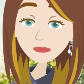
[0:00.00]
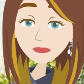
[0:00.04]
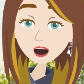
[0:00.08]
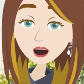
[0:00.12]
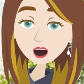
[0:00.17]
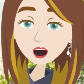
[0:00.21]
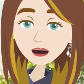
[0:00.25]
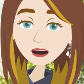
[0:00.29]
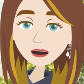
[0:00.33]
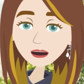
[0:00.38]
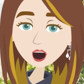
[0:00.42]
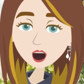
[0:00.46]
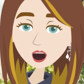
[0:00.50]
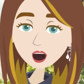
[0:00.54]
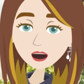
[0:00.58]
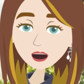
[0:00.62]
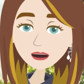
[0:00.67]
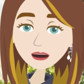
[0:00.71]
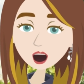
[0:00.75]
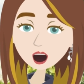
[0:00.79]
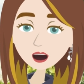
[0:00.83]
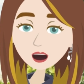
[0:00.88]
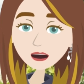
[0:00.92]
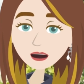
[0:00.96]
stand in my own
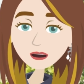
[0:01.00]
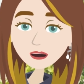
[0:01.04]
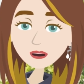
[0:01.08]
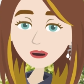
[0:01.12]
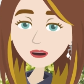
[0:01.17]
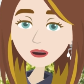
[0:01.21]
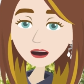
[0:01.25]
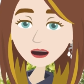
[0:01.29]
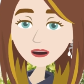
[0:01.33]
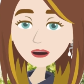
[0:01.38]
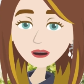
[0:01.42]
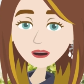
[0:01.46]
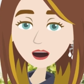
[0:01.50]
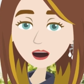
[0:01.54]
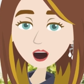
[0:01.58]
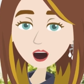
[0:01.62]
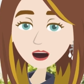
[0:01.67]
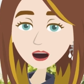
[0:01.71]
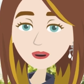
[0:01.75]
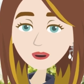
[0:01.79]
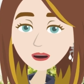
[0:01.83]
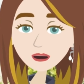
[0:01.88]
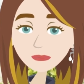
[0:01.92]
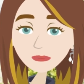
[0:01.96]
way anymore, and you
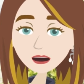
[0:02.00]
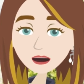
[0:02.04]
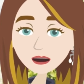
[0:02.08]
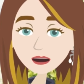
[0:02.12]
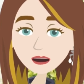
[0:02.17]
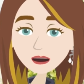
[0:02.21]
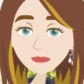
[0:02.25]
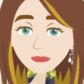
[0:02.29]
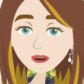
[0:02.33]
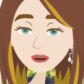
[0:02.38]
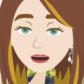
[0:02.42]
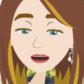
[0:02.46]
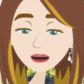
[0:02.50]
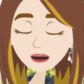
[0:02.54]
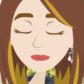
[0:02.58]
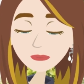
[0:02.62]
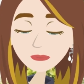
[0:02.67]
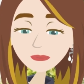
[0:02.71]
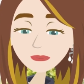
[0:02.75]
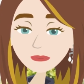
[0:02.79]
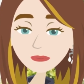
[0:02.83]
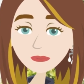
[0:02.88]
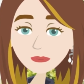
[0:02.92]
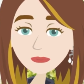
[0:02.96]
never could, so
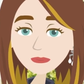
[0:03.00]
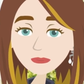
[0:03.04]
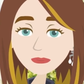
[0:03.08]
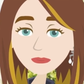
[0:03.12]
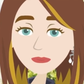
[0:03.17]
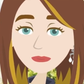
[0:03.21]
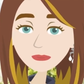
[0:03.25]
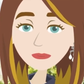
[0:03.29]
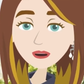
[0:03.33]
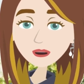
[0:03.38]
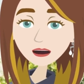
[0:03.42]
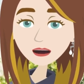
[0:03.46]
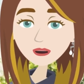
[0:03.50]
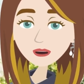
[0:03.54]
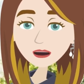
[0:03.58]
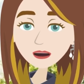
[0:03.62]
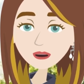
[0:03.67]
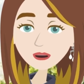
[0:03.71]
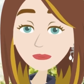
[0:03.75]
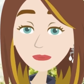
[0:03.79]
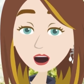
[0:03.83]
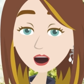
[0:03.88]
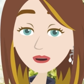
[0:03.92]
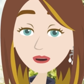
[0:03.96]

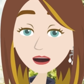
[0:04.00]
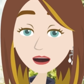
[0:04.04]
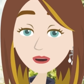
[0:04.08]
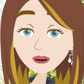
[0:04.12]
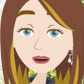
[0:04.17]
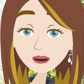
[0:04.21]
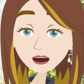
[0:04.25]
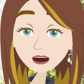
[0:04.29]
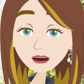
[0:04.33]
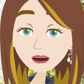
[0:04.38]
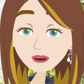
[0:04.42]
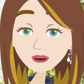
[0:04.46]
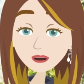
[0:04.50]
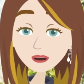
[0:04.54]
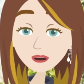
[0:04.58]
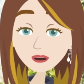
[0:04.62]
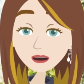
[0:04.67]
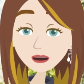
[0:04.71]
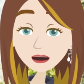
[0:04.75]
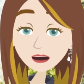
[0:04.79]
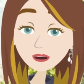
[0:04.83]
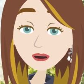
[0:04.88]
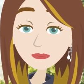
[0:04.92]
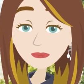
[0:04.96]
everything's good with me.
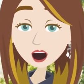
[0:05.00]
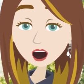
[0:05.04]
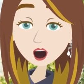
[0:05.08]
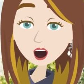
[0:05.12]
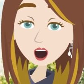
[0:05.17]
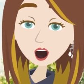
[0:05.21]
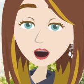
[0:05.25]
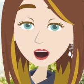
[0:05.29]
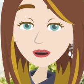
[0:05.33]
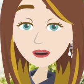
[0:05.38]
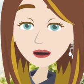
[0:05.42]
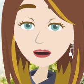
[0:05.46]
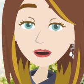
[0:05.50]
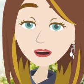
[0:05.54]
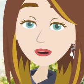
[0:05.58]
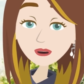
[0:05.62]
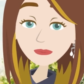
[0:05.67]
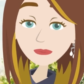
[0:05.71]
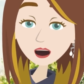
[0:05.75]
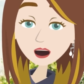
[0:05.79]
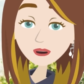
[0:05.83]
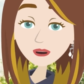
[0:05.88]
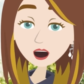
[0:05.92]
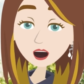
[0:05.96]
And then
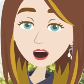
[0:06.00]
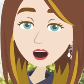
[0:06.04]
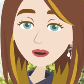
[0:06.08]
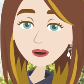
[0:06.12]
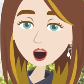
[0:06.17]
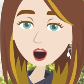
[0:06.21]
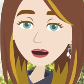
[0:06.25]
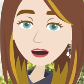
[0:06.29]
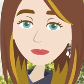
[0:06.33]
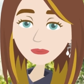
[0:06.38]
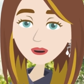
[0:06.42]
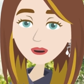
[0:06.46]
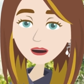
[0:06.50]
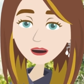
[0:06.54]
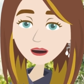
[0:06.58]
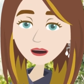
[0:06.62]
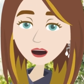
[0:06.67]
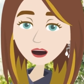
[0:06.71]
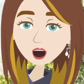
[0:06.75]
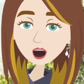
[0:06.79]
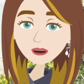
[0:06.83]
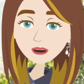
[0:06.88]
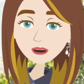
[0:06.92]
you start making your